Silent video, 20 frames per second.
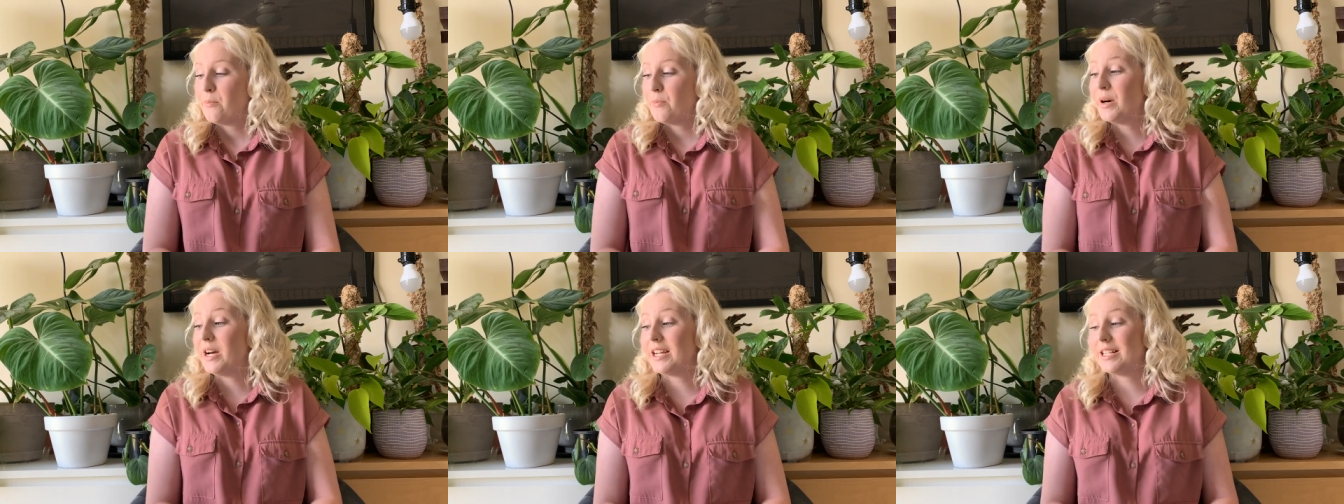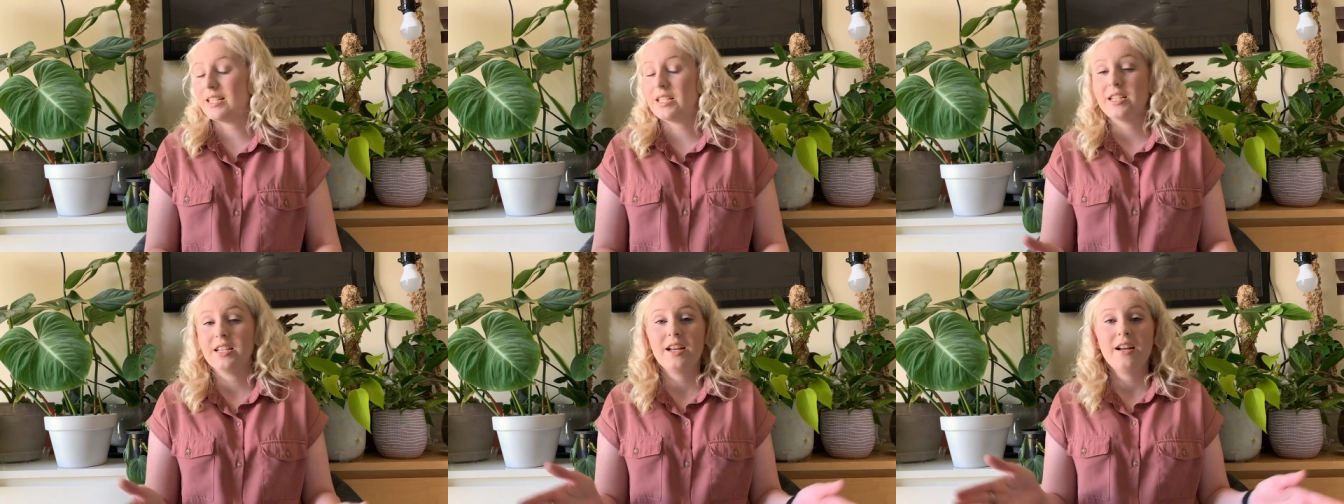
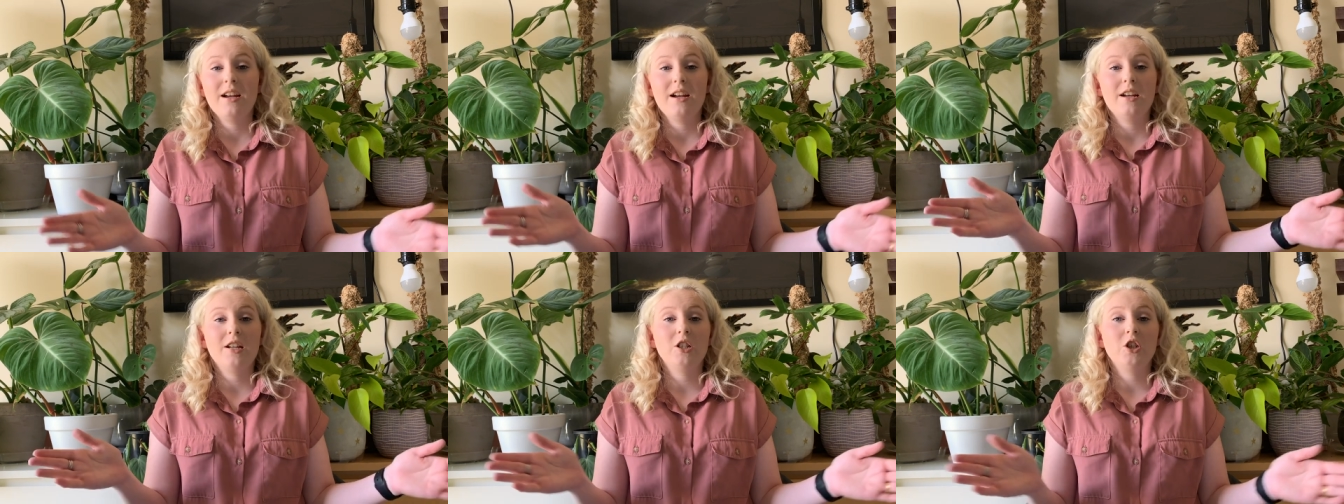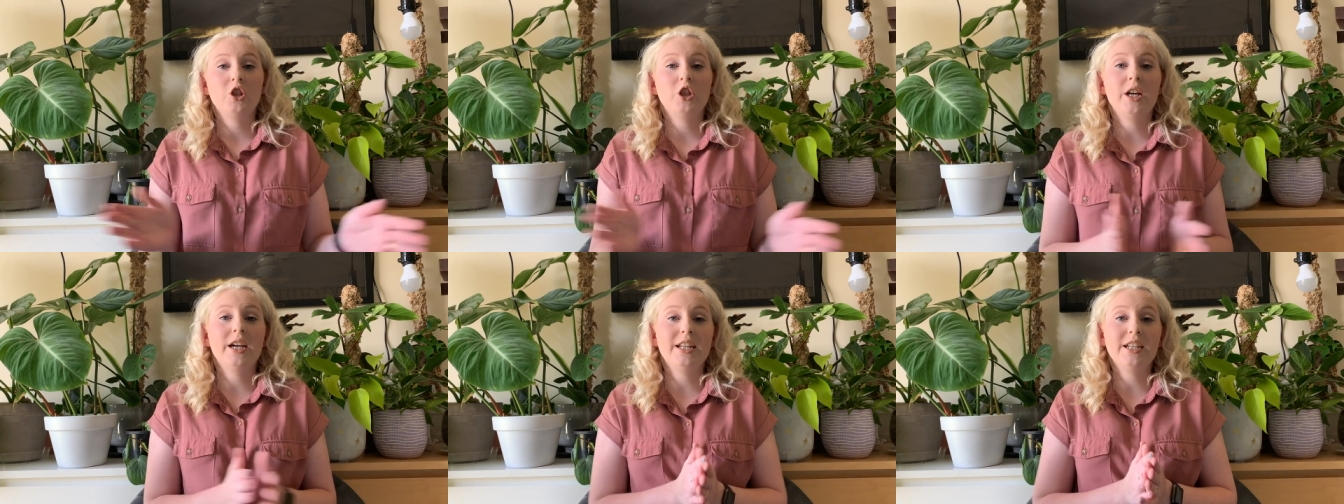But
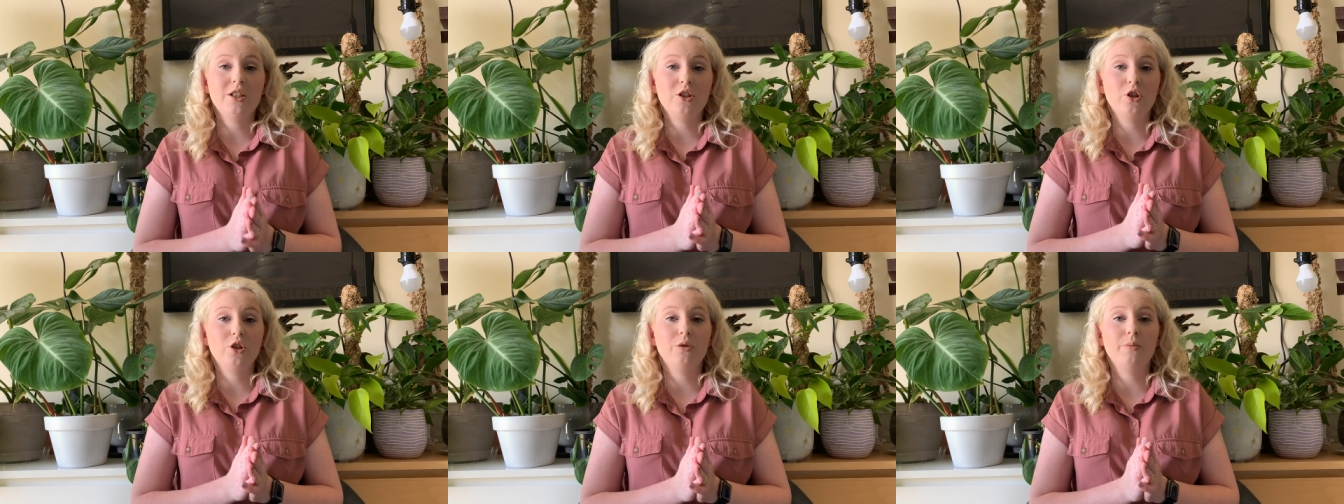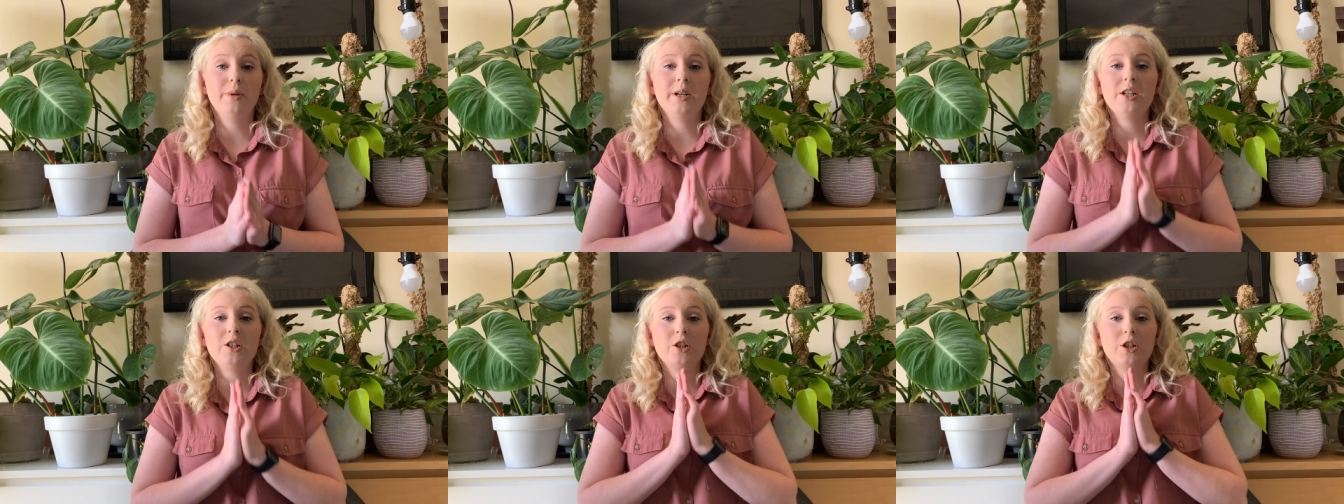chatting too
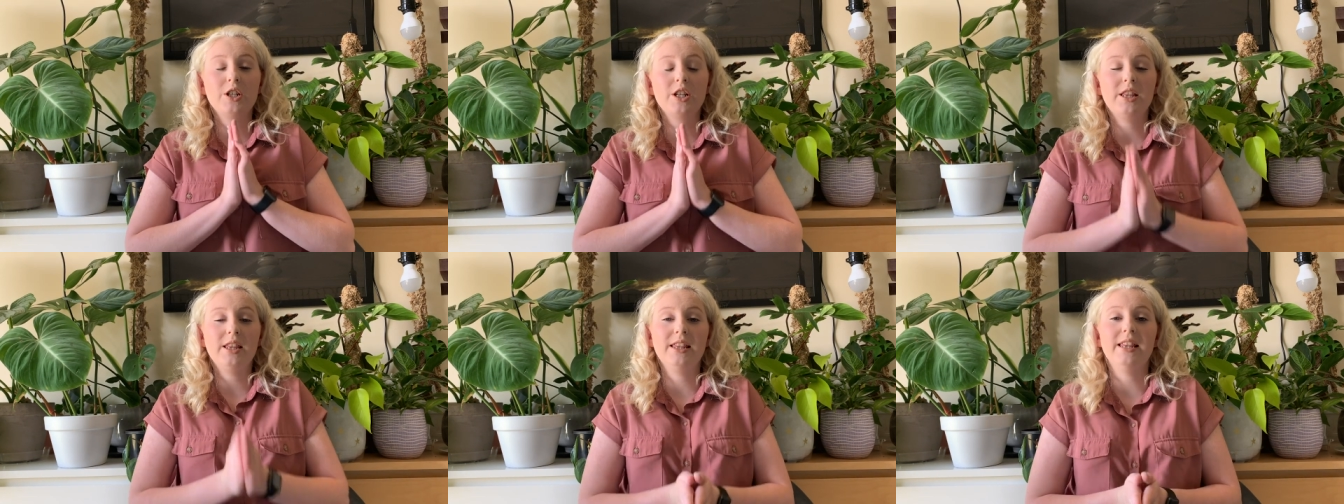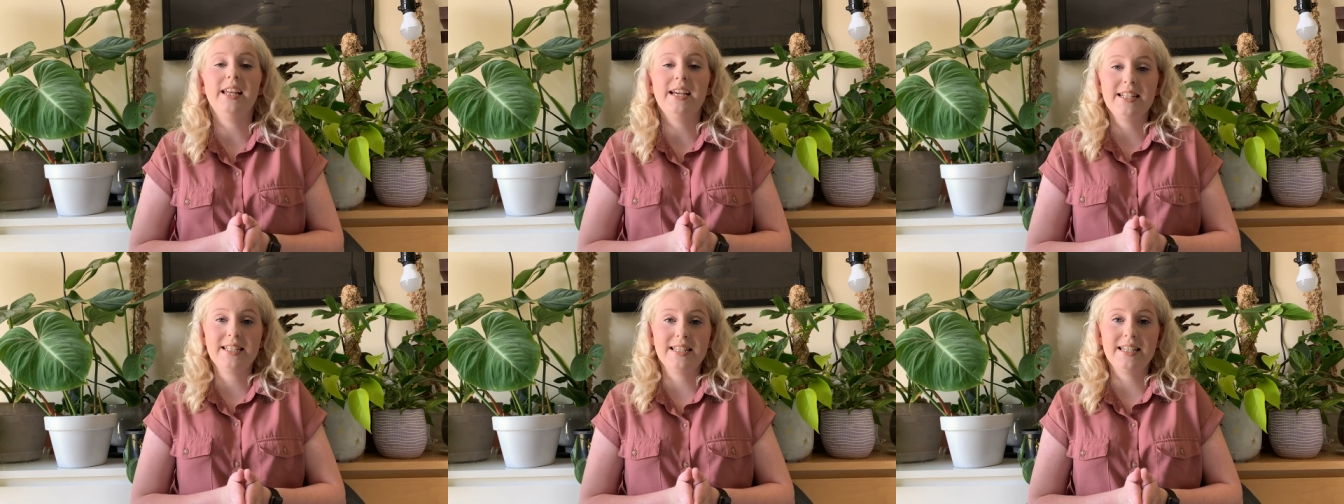much,
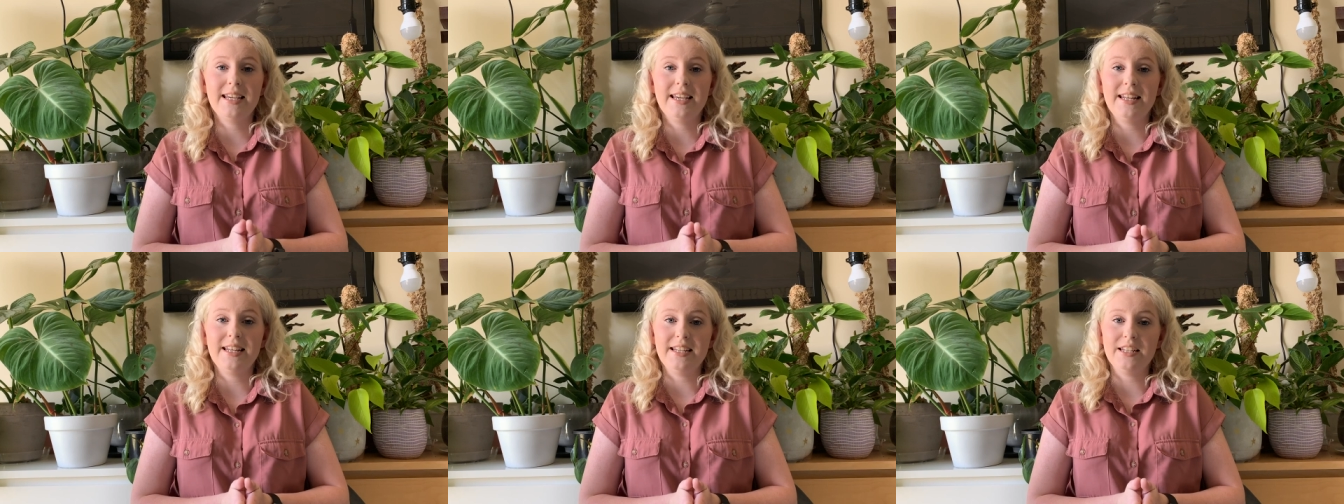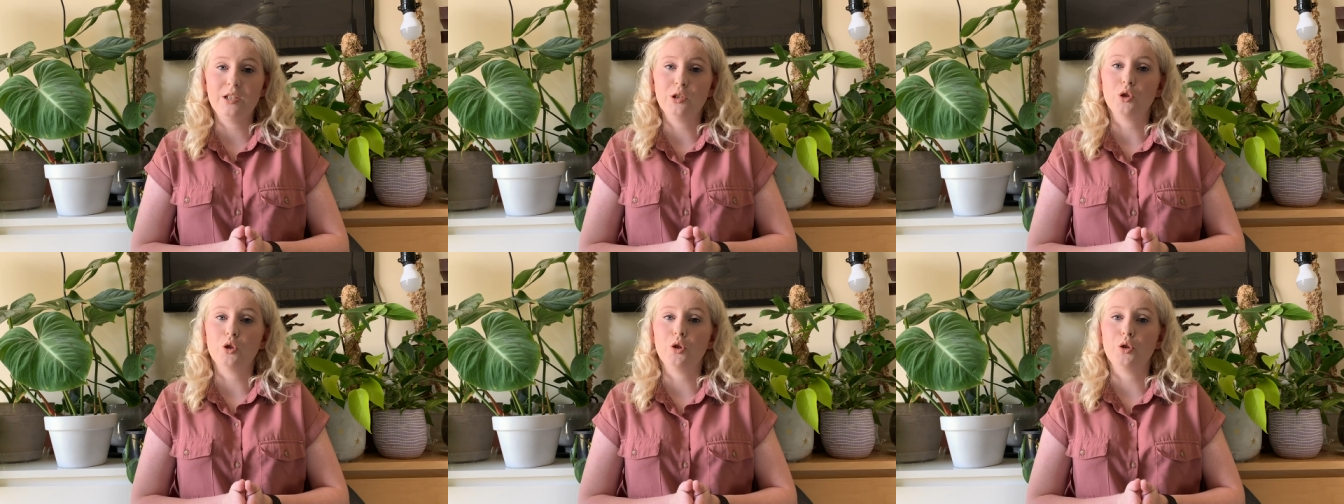let's get
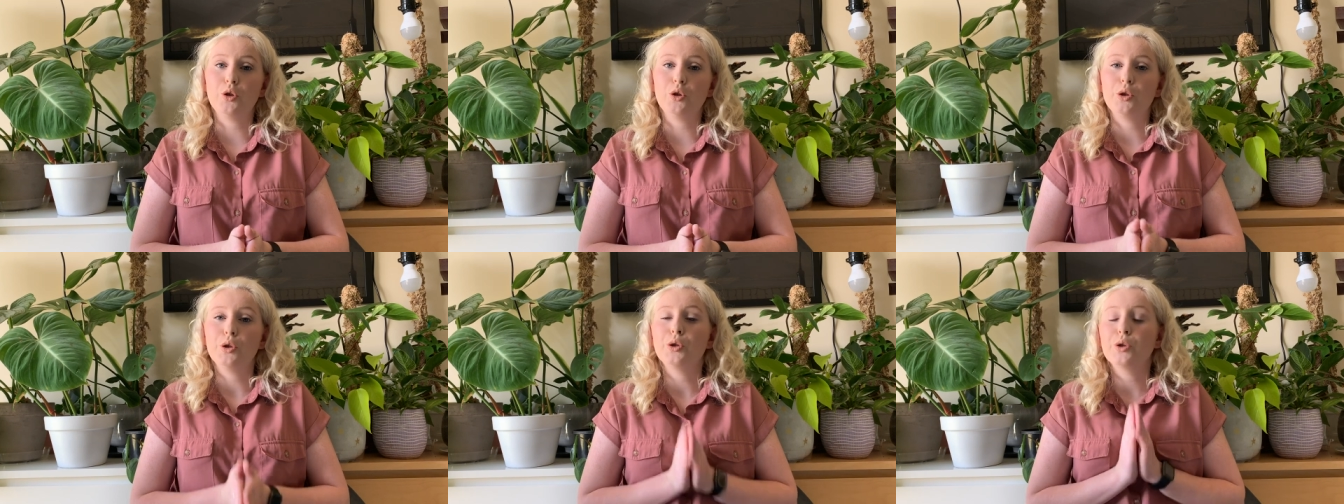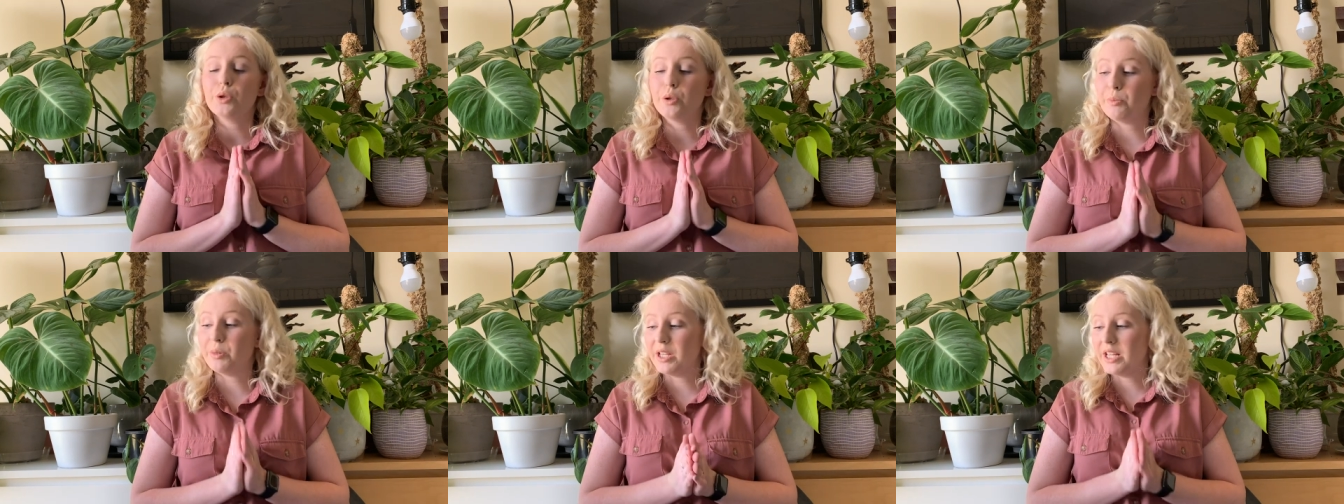into
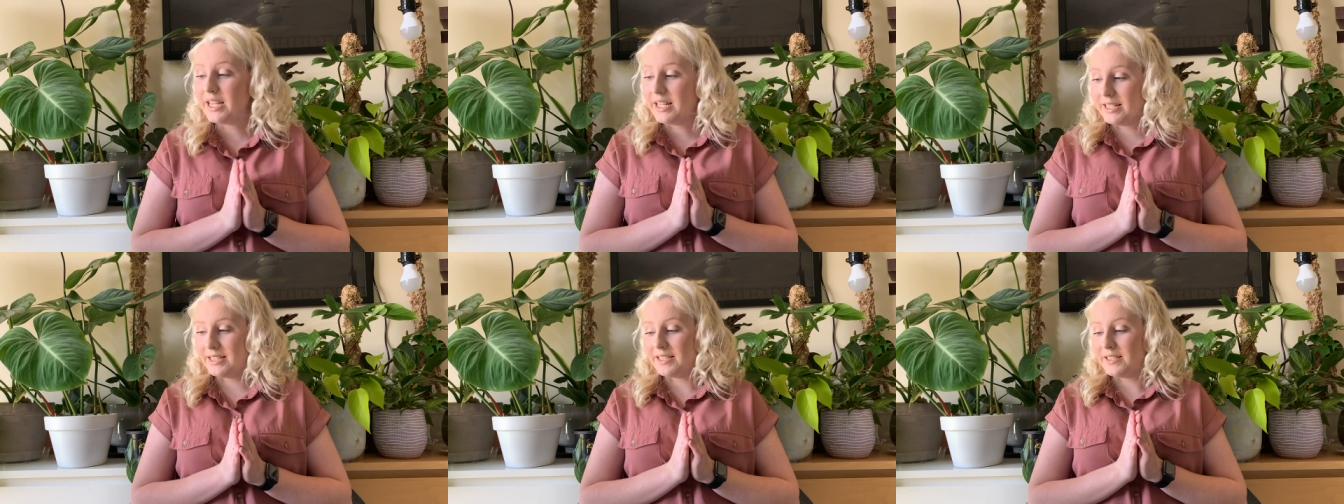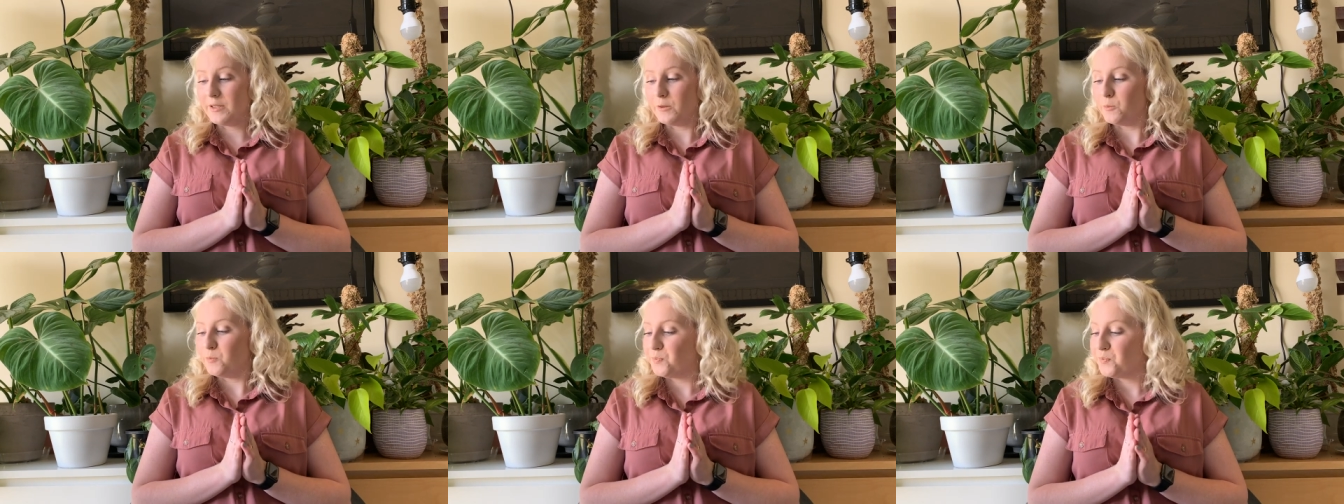the
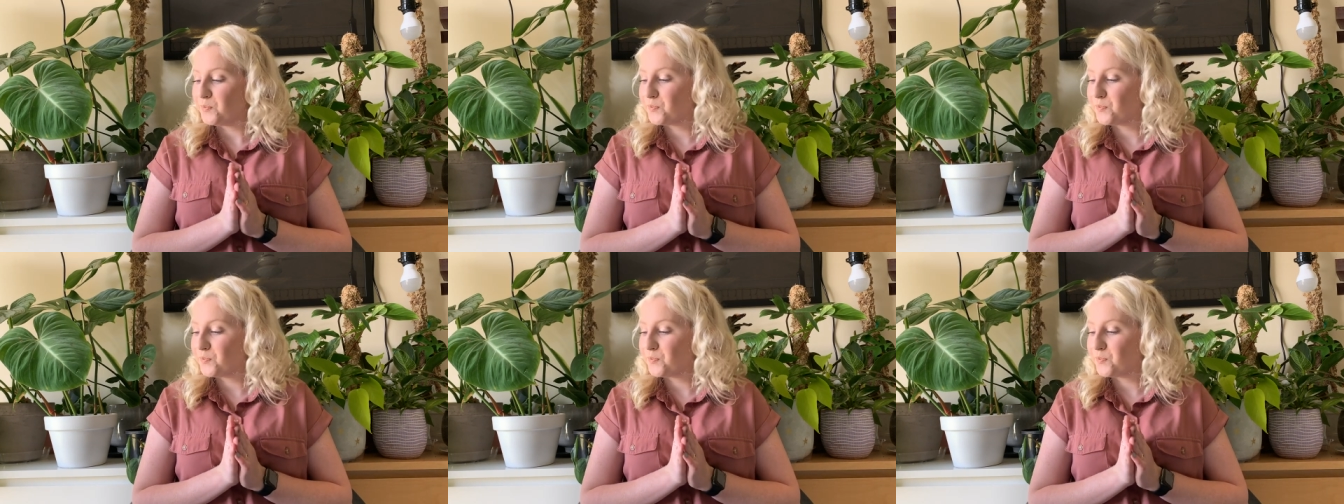plants.